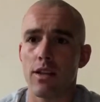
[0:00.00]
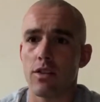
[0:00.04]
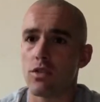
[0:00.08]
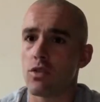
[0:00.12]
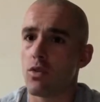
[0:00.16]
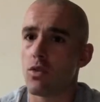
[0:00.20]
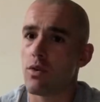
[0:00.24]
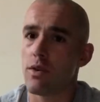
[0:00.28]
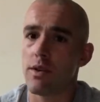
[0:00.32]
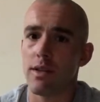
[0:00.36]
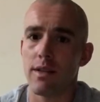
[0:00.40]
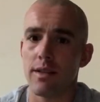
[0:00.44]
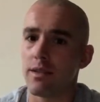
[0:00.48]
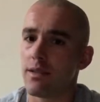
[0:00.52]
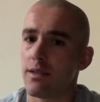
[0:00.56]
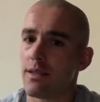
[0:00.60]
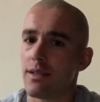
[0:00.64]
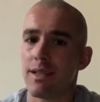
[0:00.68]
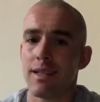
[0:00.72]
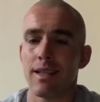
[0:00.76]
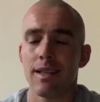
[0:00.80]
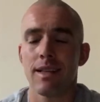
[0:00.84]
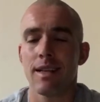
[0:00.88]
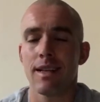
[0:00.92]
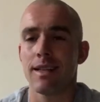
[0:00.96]
Soreness
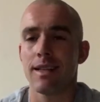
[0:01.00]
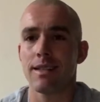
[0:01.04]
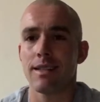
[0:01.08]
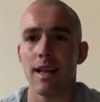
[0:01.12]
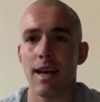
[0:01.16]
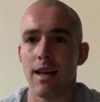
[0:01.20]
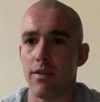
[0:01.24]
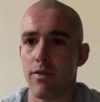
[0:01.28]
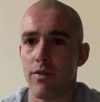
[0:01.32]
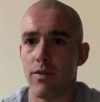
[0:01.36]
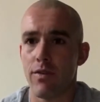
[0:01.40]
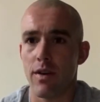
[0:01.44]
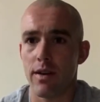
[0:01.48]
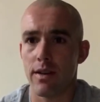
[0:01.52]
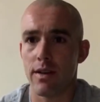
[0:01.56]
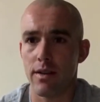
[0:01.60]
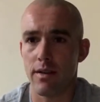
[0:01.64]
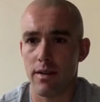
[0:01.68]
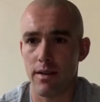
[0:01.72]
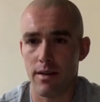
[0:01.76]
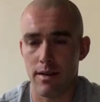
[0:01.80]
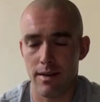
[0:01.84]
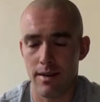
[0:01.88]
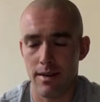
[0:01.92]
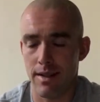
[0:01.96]
is not a
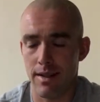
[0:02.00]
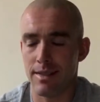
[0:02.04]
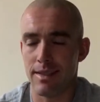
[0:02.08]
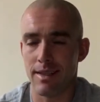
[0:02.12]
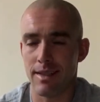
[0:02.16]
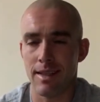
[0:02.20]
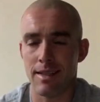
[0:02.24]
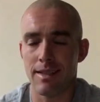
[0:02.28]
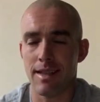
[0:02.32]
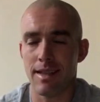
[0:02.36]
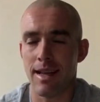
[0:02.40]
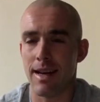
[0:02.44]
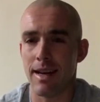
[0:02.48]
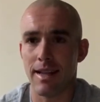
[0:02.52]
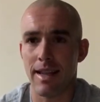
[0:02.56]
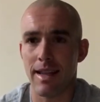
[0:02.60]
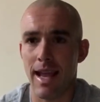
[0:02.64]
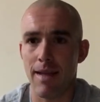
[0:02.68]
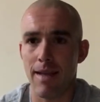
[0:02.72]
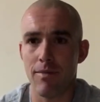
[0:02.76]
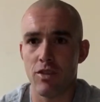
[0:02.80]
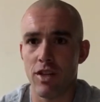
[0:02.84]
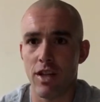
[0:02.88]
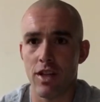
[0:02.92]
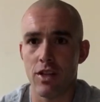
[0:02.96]
fucking it's it's not a
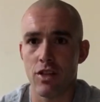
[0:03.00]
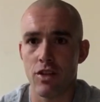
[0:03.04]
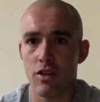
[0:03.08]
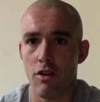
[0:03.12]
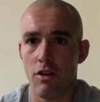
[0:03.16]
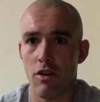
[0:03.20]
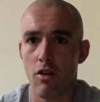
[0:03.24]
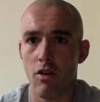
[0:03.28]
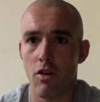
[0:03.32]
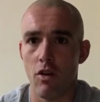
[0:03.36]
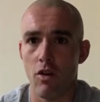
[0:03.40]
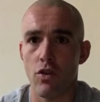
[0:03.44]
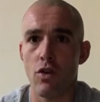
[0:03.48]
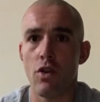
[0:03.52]
game changer at all.